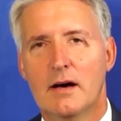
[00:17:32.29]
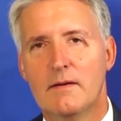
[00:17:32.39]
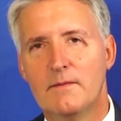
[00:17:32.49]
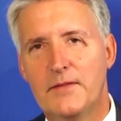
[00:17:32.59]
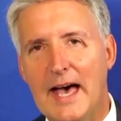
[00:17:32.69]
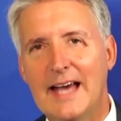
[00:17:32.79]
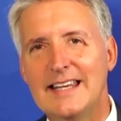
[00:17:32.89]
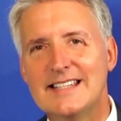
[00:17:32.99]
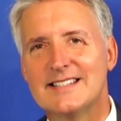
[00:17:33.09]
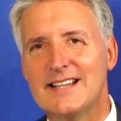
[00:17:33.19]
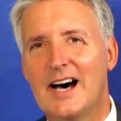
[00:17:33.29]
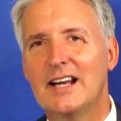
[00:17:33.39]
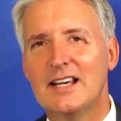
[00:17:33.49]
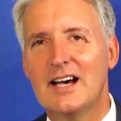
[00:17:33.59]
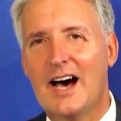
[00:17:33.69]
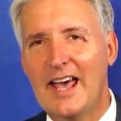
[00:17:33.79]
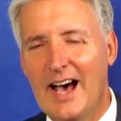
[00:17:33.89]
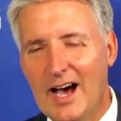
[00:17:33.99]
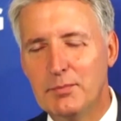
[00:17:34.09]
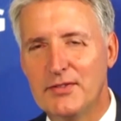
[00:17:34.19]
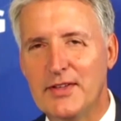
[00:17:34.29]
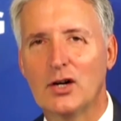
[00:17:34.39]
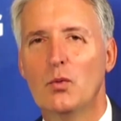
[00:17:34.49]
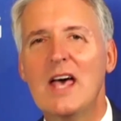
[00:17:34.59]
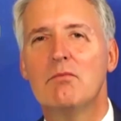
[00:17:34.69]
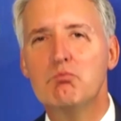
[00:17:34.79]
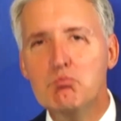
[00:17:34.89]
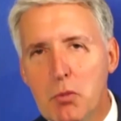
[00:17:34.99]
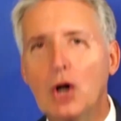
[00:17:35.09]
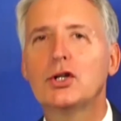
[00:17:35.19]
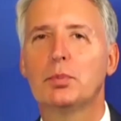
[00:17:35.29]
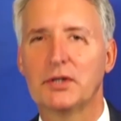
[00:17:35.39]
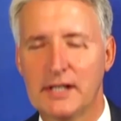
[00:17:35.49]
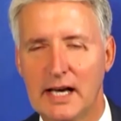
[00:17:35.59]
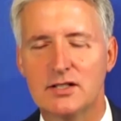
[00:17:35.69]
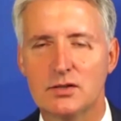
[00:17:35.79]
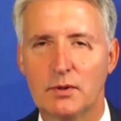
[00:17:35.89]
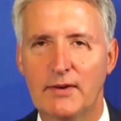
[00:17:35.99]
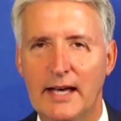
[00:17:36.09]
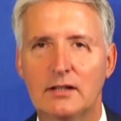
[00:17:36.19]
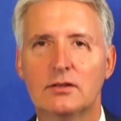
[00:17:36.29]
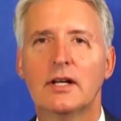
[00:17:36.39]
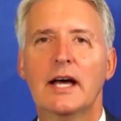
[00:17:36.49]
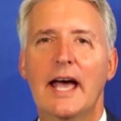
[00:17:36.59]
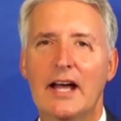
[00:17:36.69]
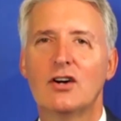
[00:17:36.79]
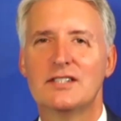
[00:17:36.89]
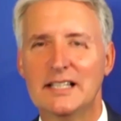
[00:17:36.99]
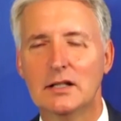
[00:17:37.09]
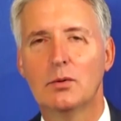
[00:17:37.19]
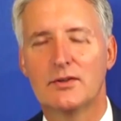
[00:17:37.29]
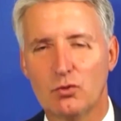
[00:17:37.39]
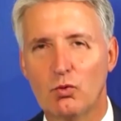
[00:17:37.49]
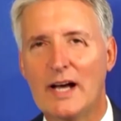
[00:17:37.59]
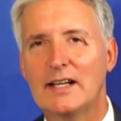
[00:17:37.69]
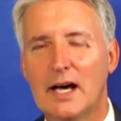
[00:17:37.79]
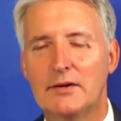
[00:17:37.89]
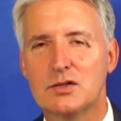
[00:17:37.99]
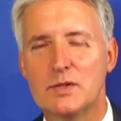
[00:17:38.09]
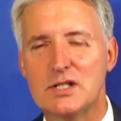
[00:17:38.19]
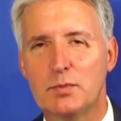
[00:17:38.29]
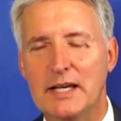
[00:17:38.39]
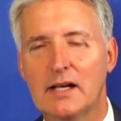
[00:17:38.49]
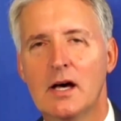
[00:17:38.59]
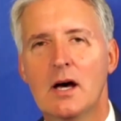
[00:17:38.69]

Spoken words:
That is not hypothetical. We have multiple cases we've handled and are dealing with right now as we speak.